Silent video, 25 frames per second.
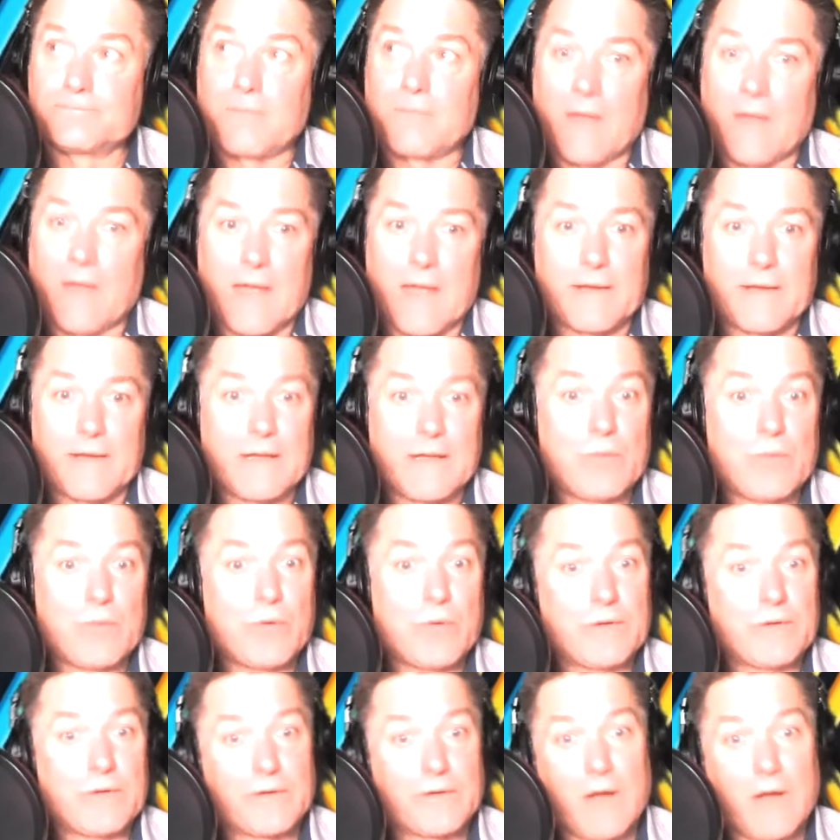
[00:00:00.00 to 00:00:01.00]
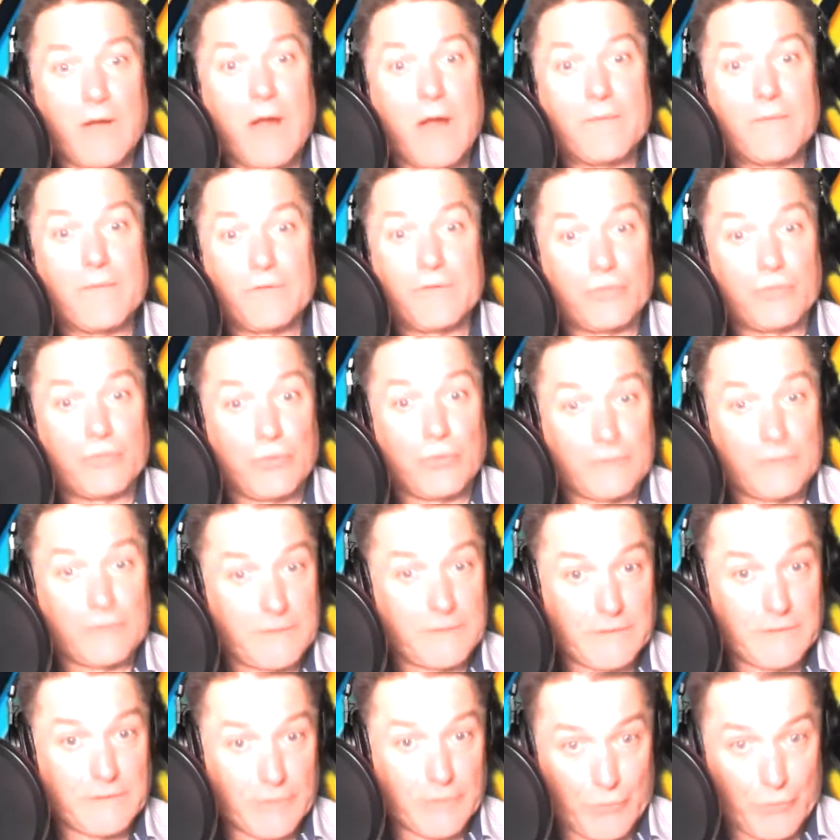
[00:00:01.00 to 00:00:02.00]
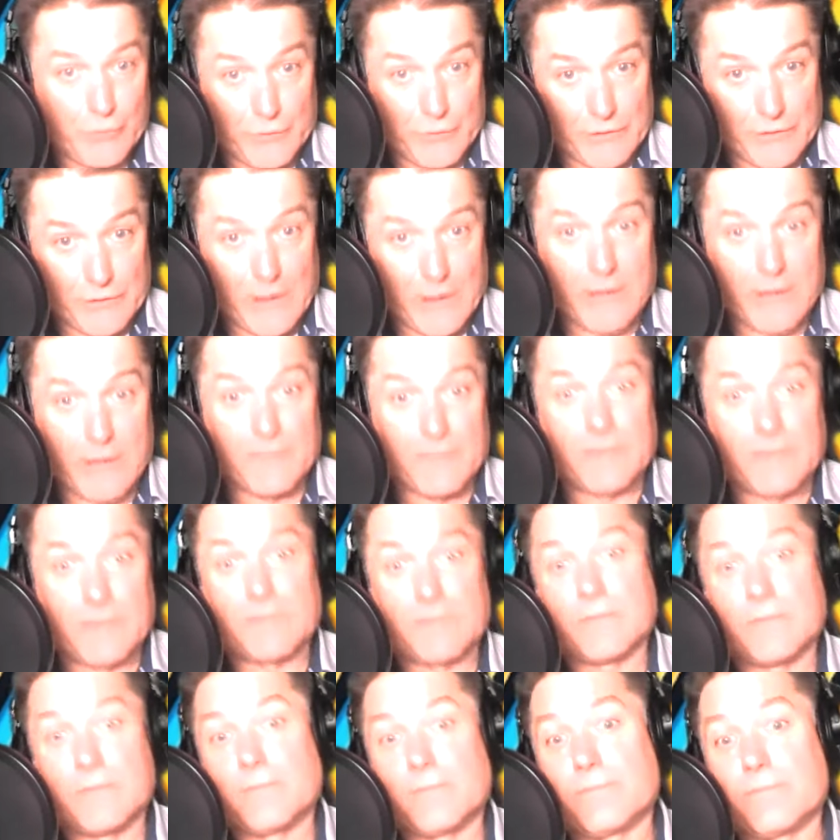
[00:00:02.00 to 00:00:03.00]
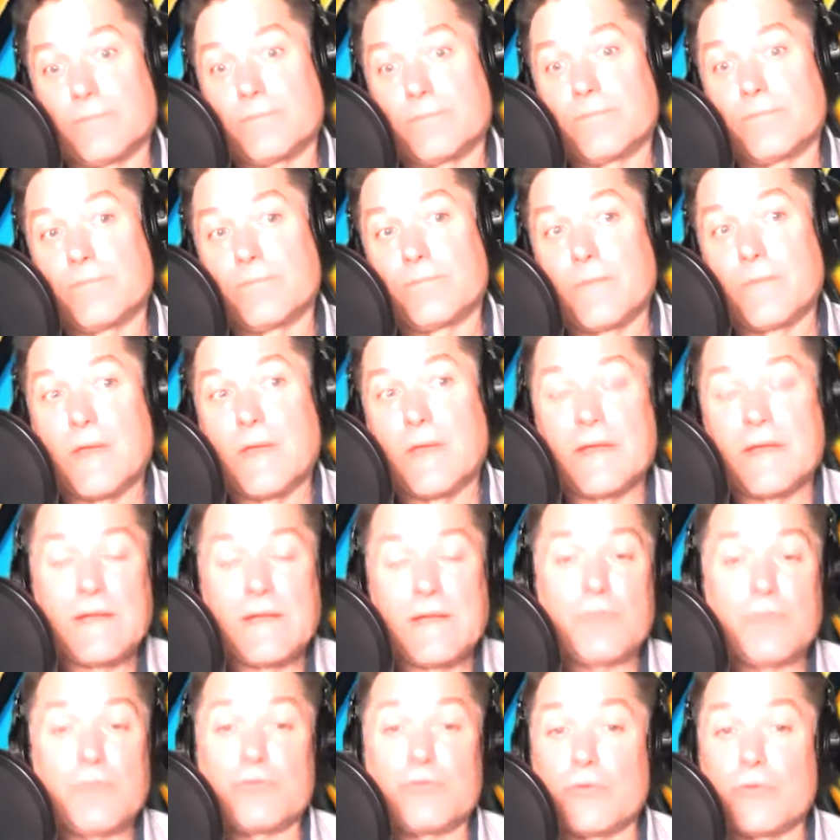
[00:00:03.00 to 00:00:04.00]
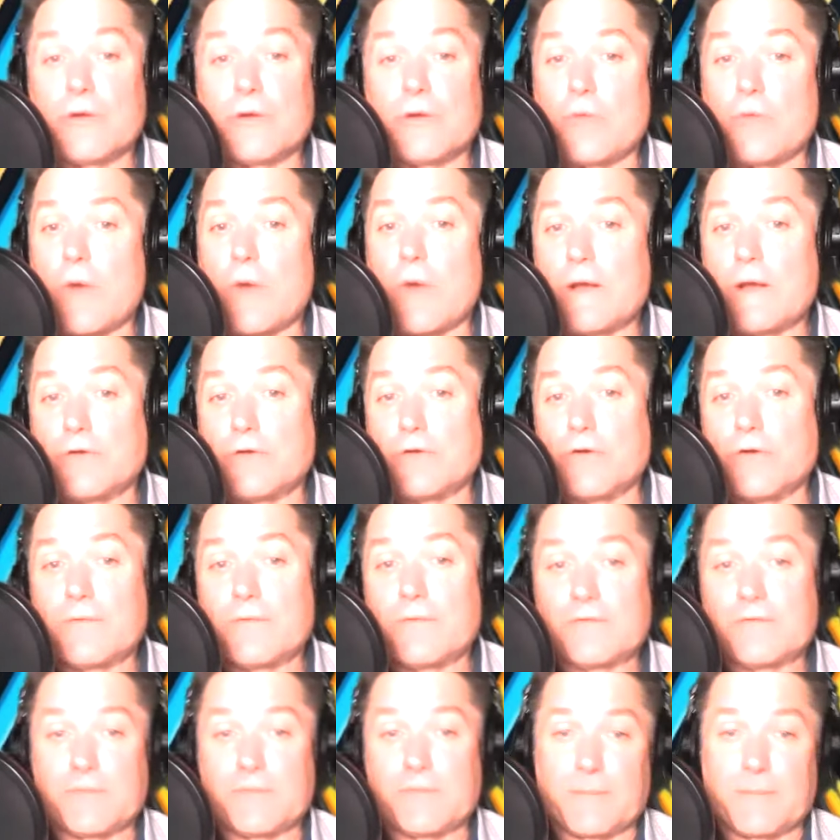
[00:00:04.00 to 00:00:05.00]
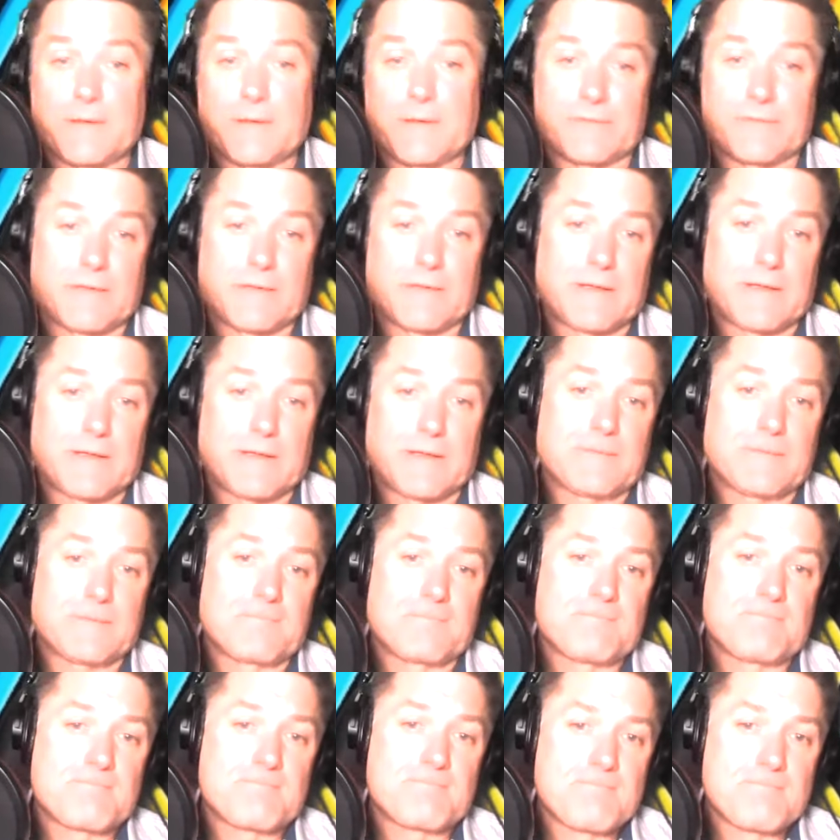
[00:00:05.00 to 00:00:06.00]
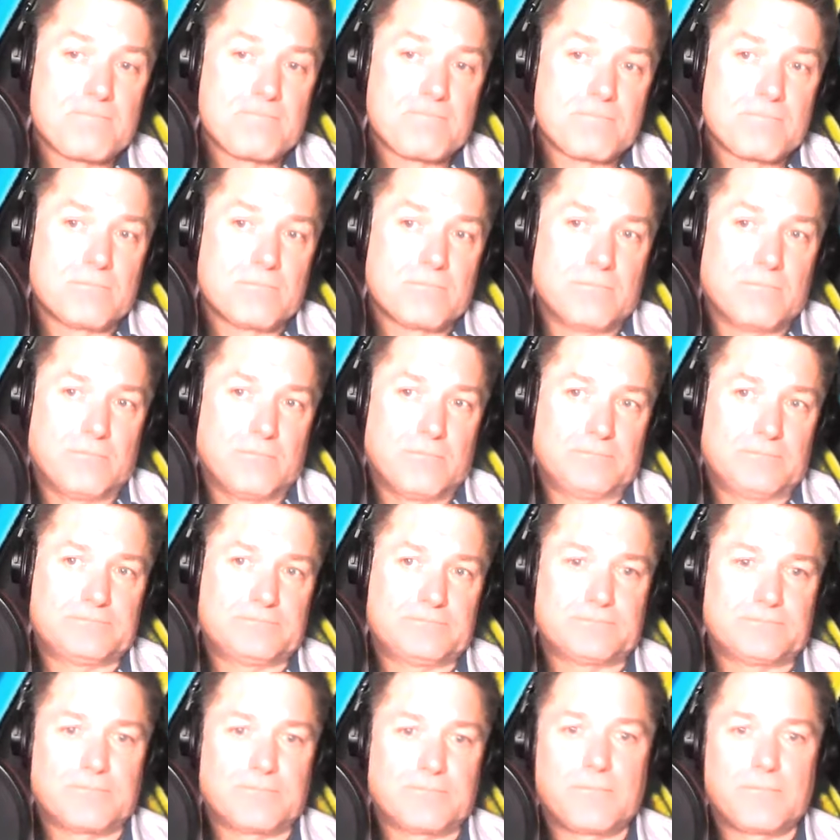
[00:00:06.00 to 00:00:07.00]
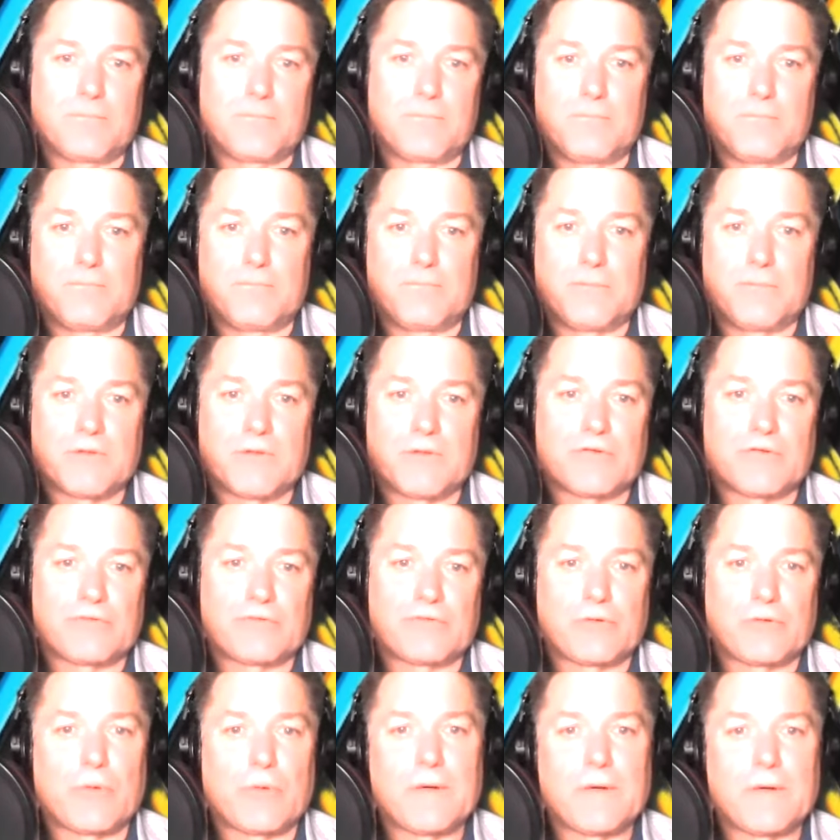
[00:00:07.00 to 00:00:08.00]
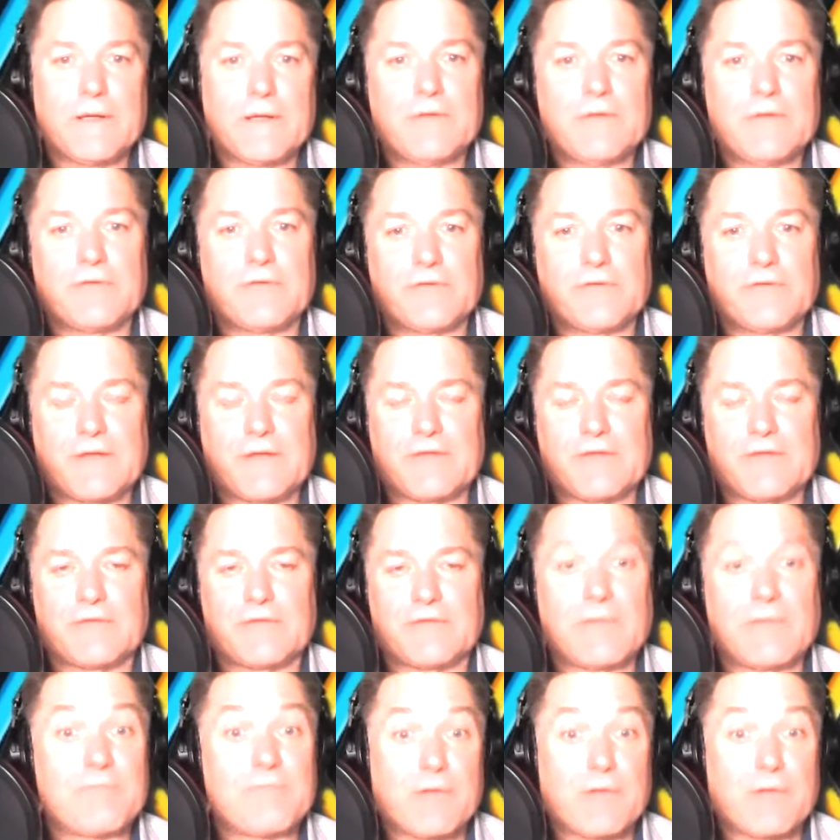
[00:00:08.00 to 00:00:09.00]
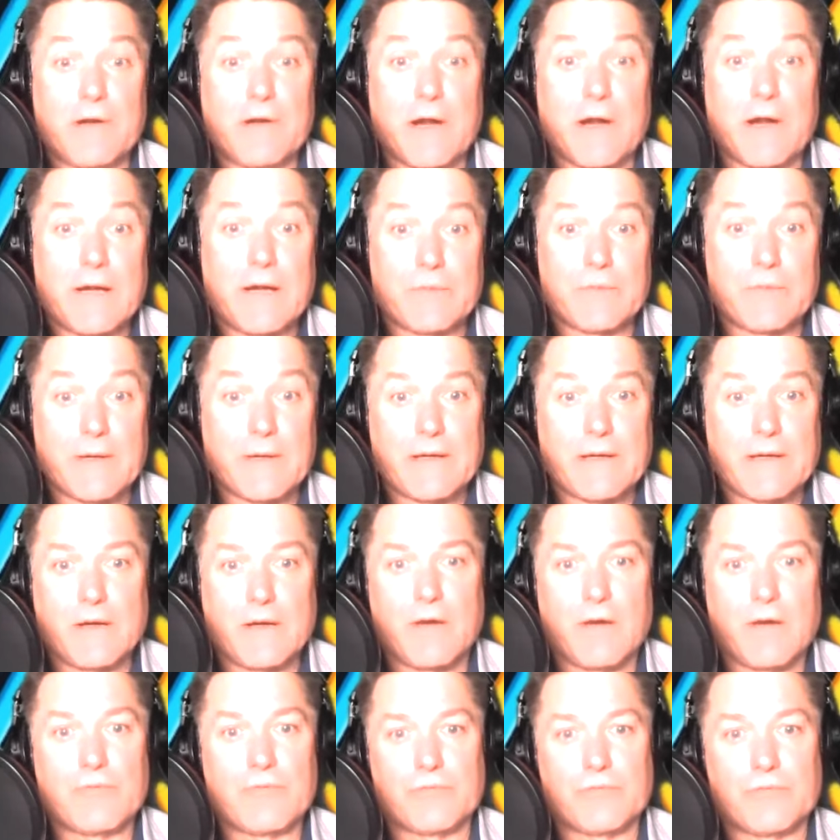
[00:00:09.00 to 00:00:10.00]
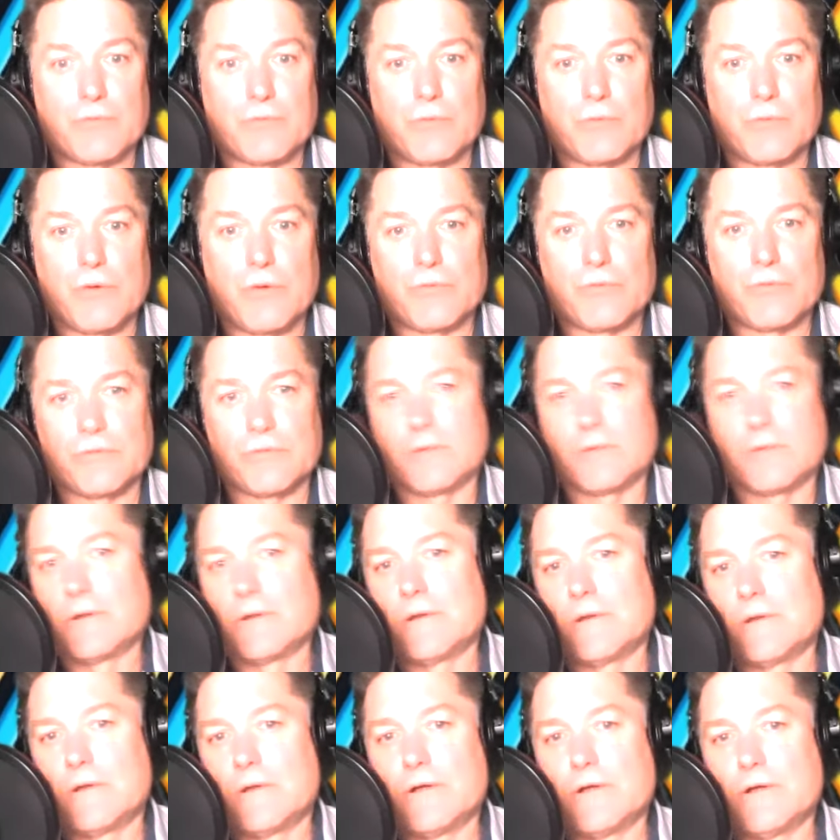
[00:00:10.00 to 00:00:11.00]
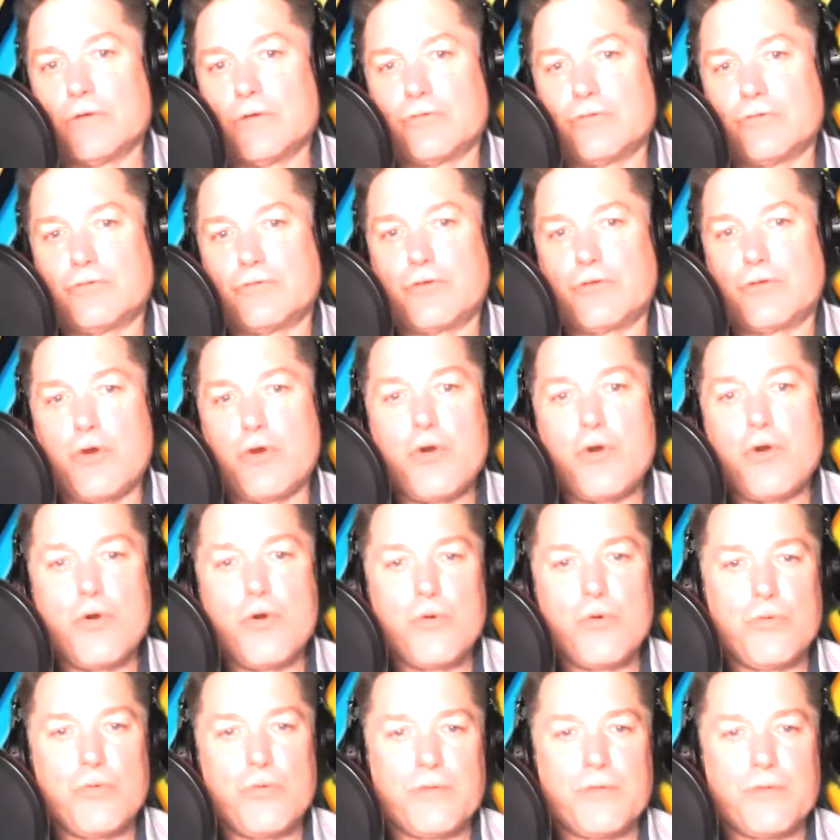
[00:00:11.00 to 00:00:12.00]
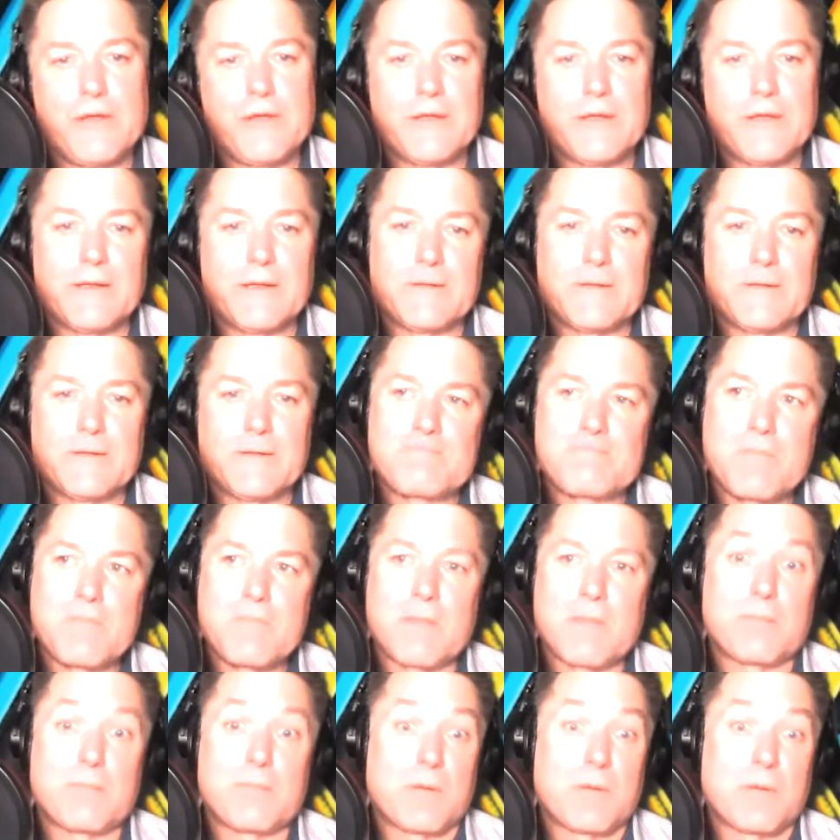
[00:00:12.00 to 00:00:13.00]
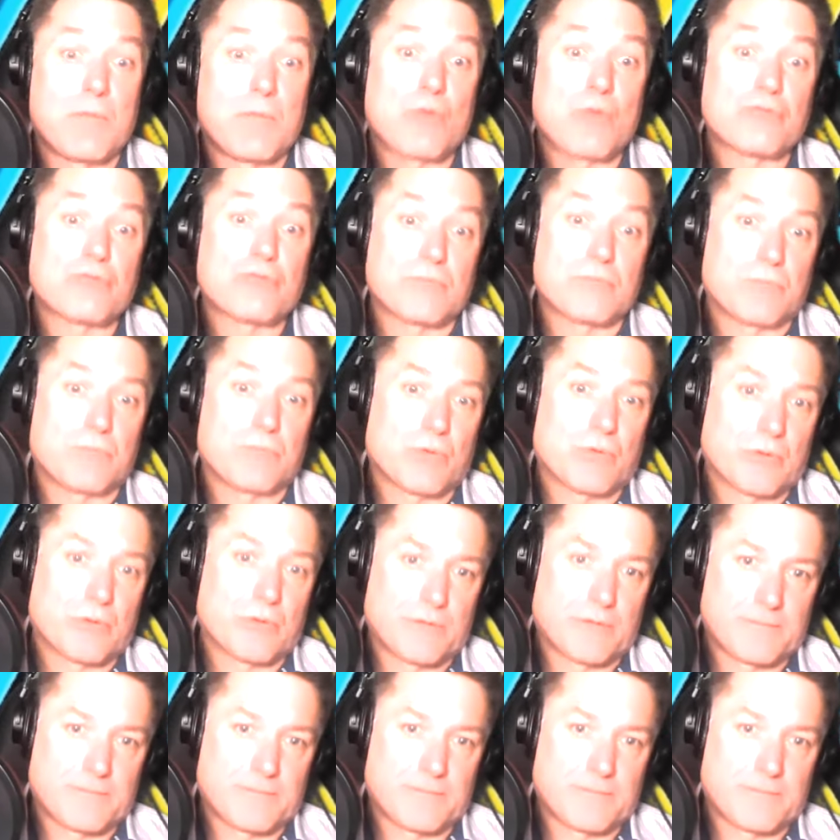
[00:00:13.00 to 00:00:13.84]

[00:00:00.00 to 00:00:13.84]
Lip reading: And he wouldn't have gotten the 20-year retirement. And he was really quite nervous about that. But the story is that some very high-ranking officer wrote to the promotion board